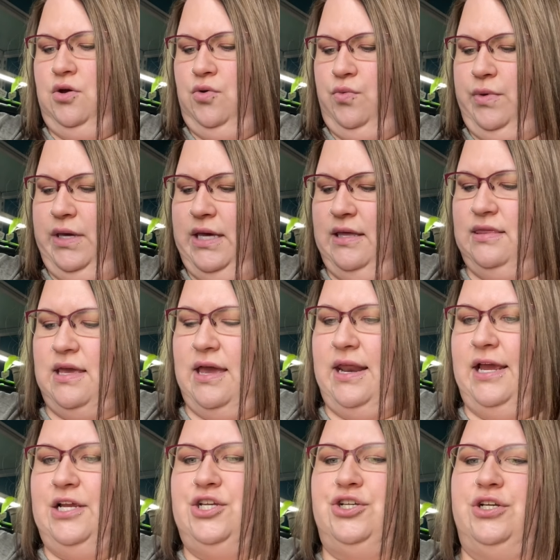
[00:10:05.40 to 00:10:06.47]
we get that
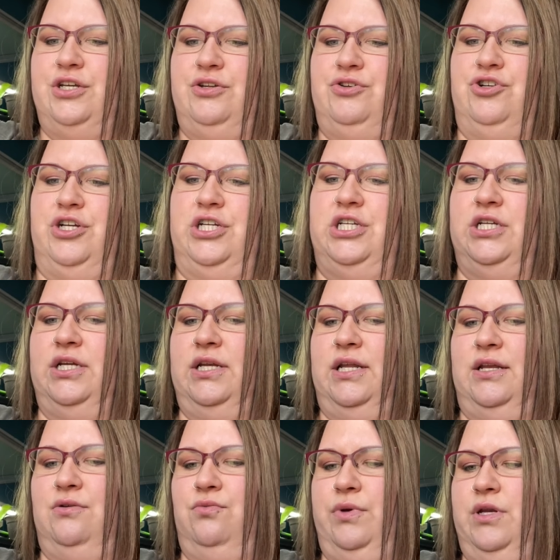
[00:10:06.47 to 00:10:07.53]
extra nutrition,
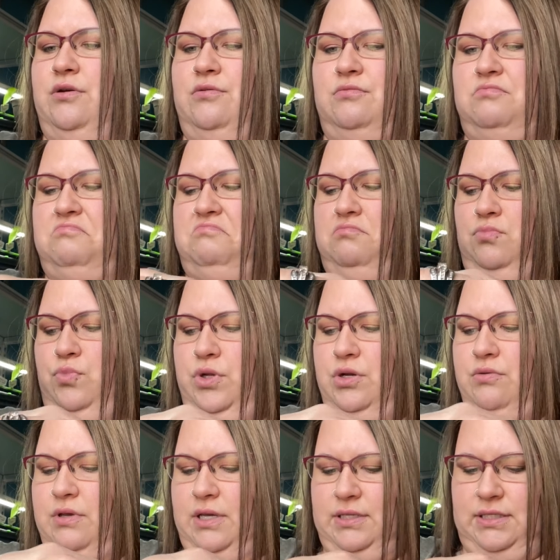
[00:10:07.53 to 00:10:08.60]
and we don't
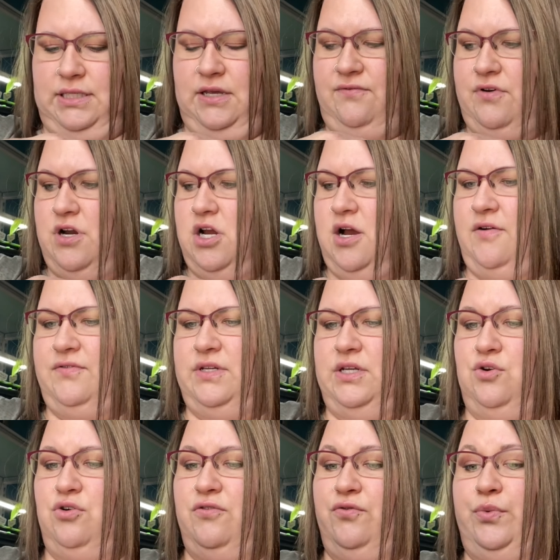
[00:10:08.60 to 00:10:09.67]
get sick very often,
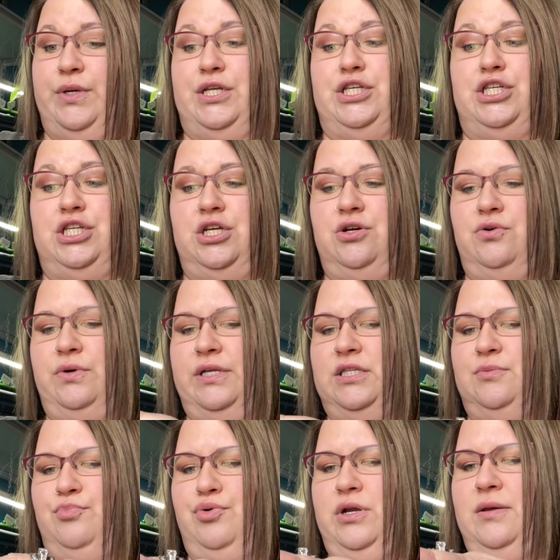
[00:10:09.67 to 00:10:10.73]
or if we do, it's
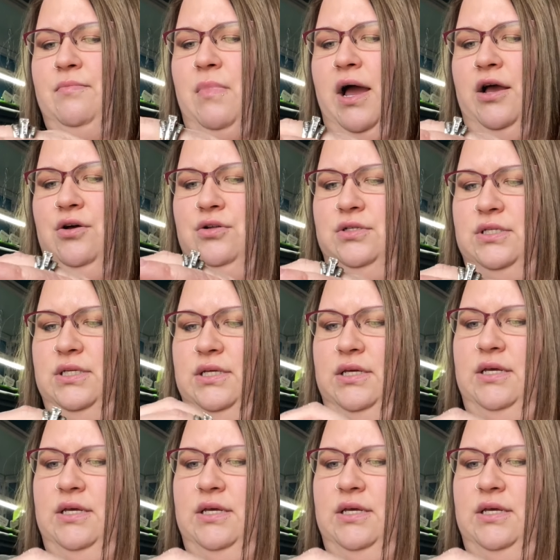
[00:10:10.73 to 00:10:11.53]
pretty mild